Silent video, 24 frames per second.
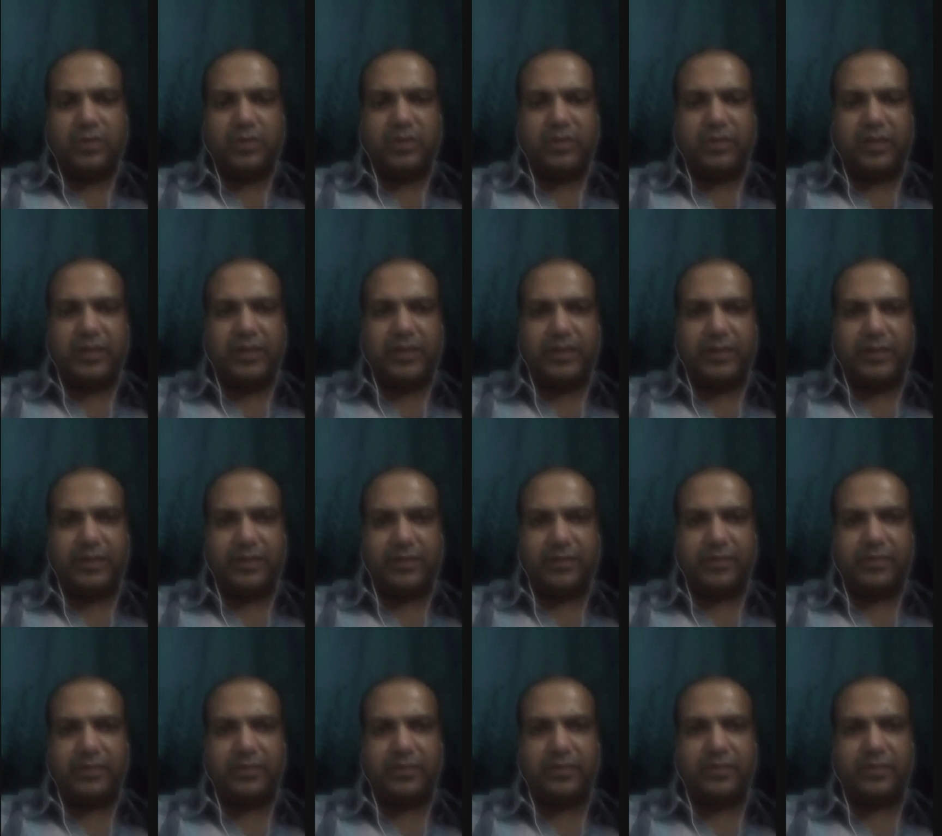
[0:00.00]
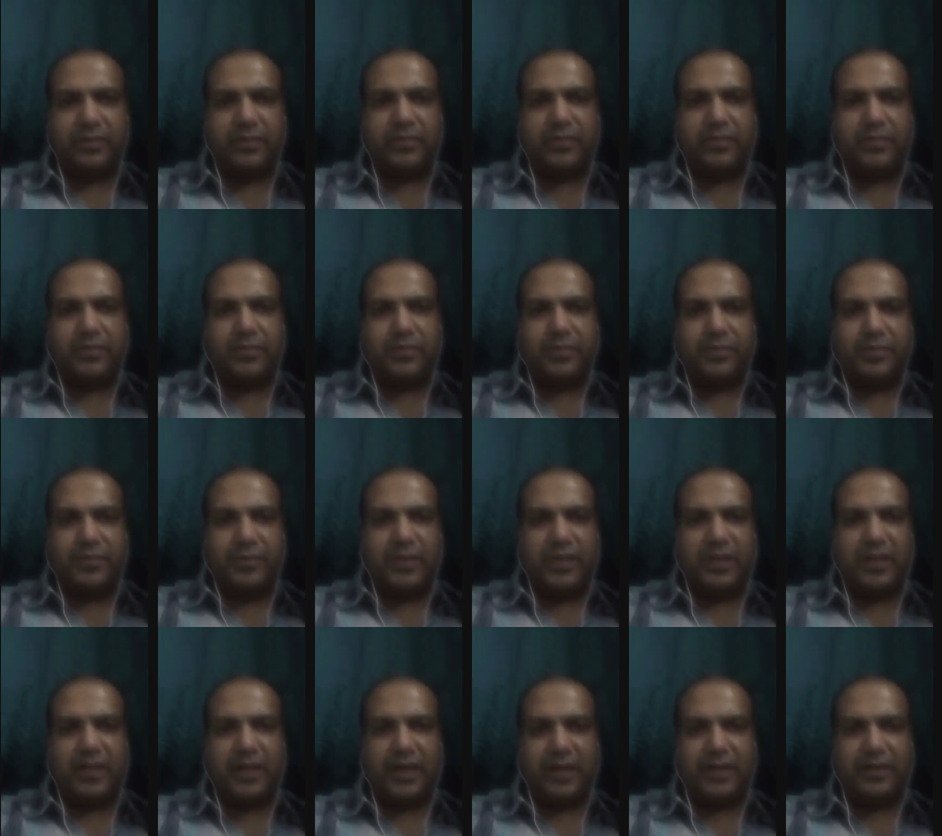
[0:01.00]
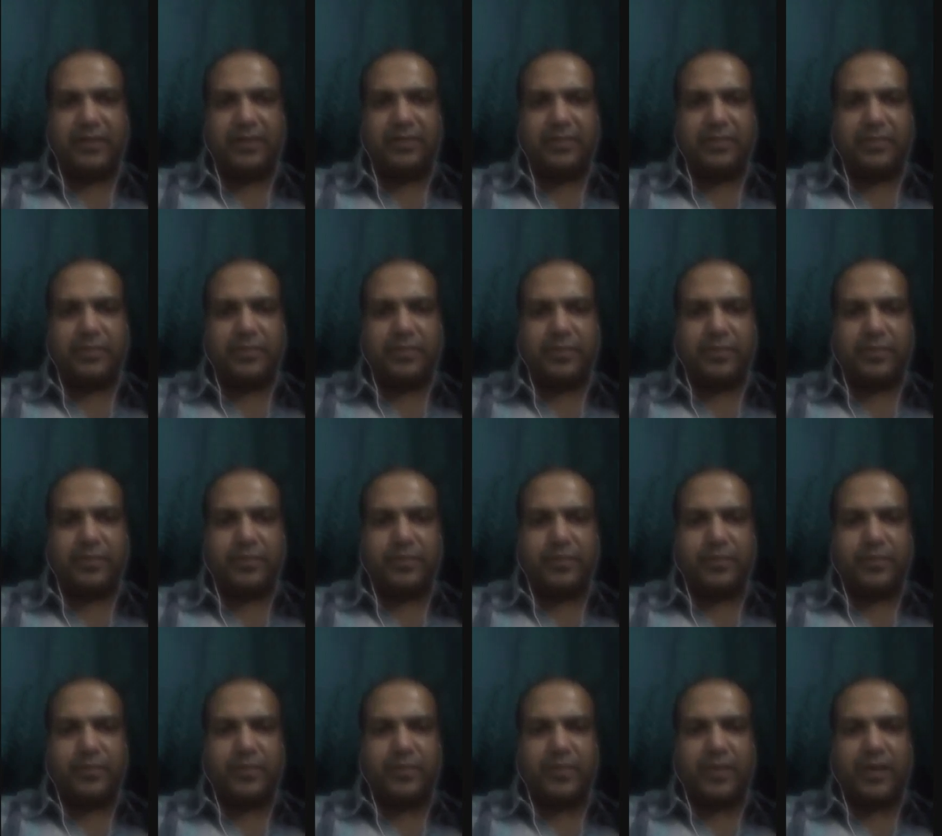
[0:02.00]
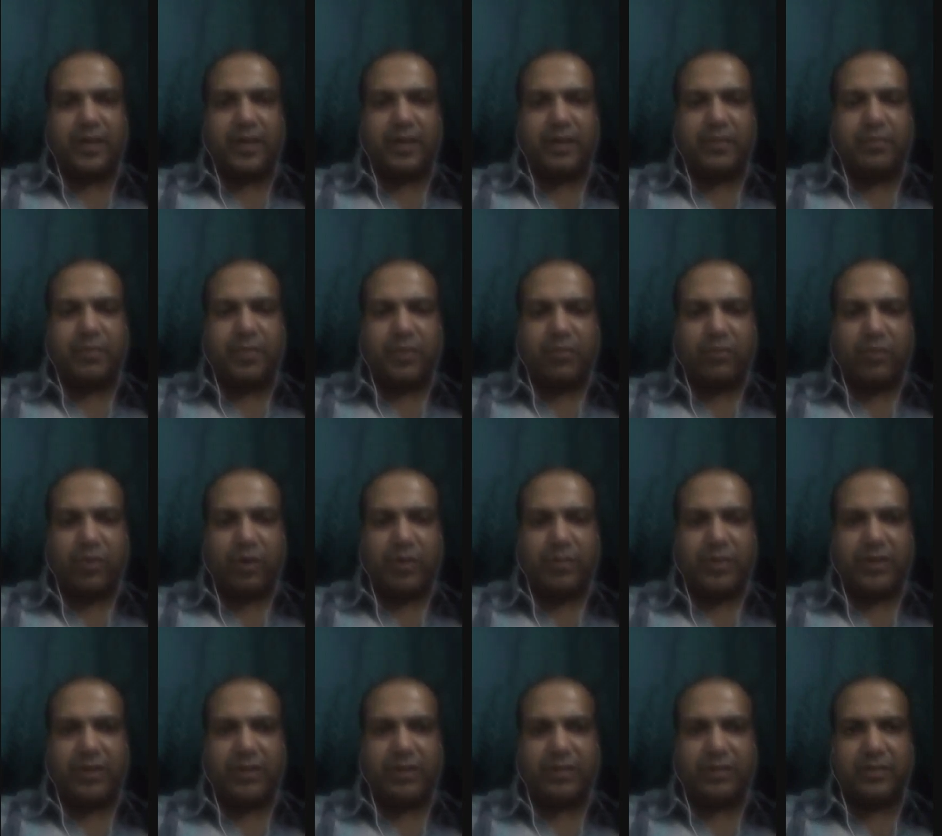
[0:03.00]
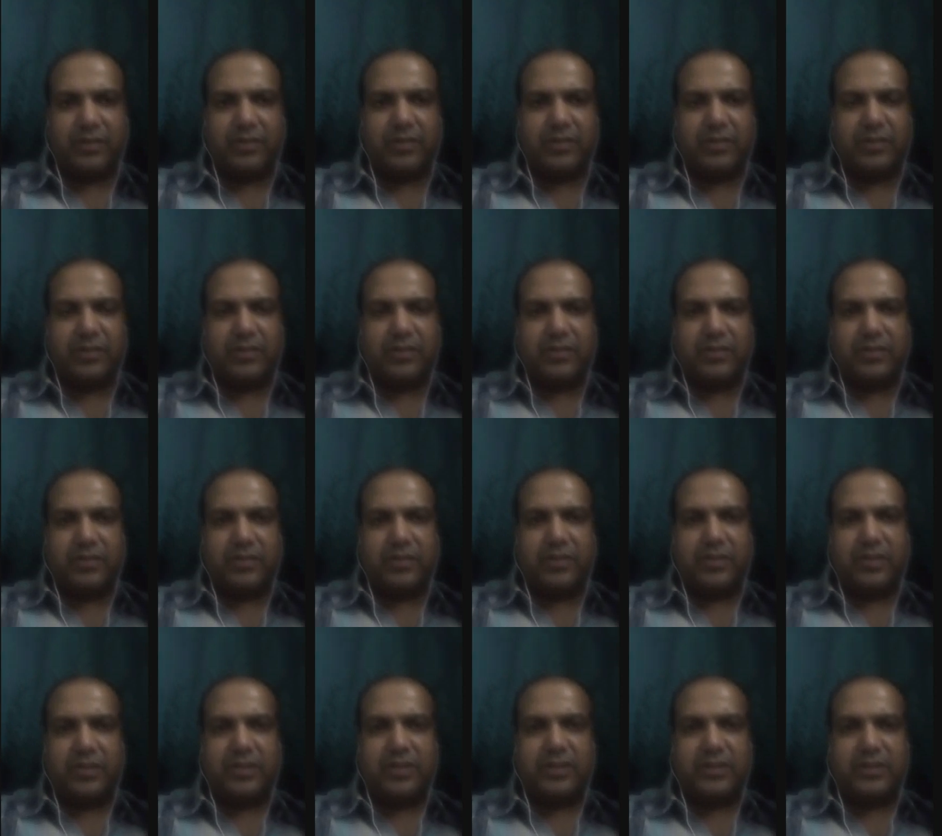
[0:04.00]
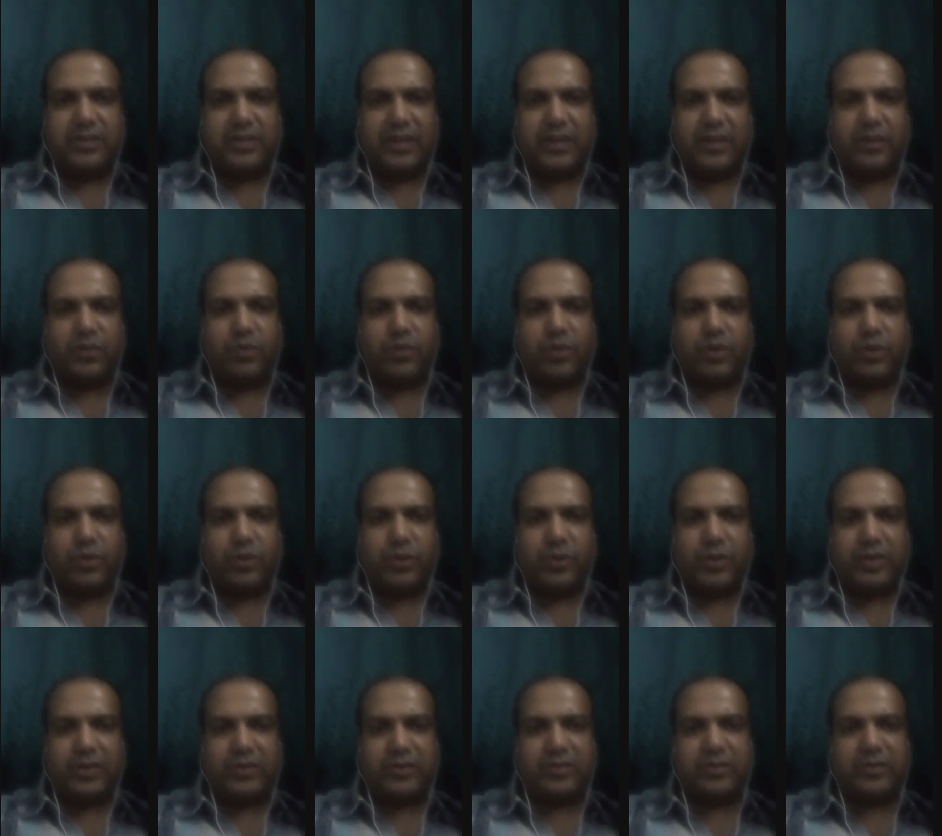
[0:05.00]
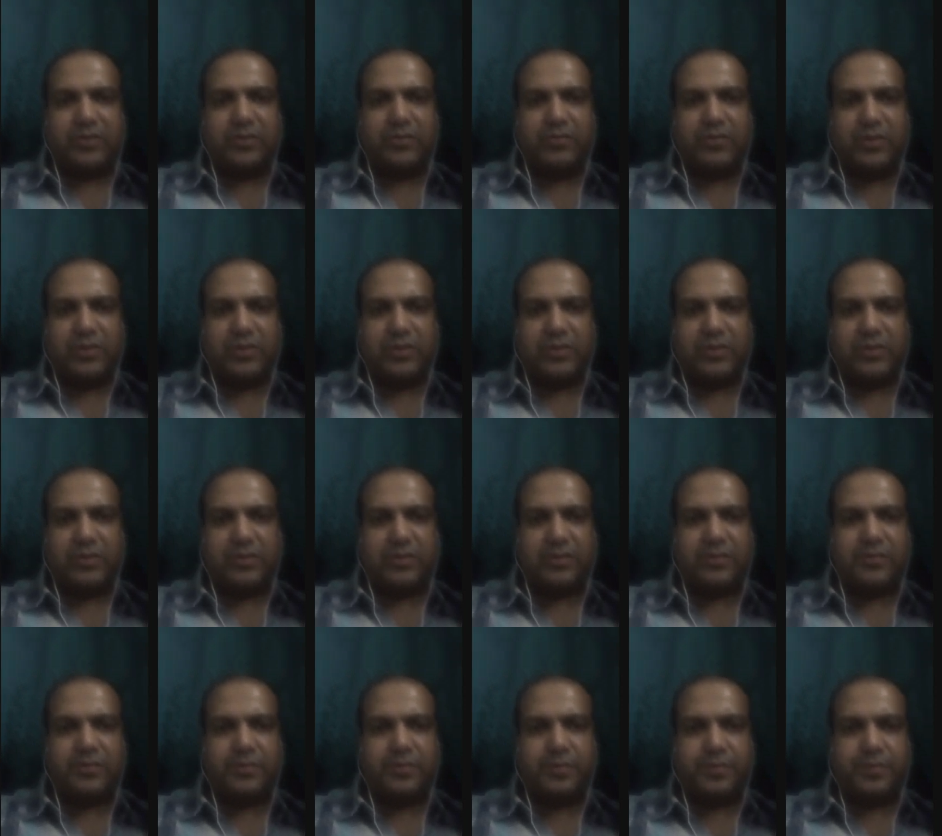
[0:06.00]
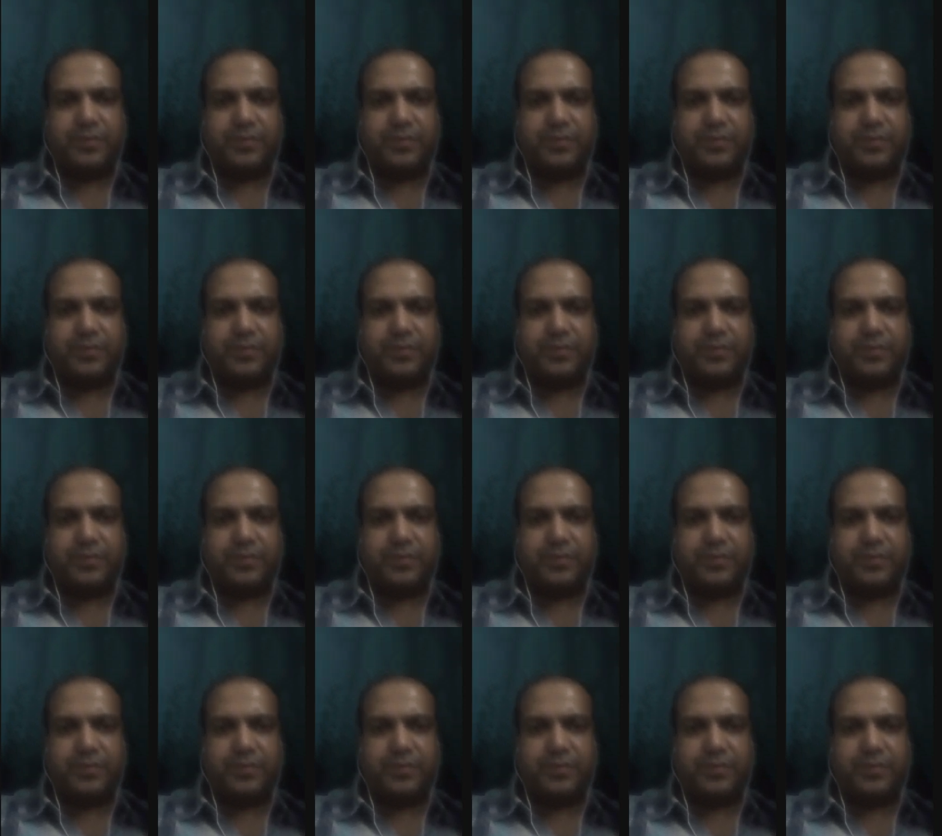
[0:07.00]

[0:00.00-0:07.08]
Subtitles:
reading the ad and performing the desired call to action, which is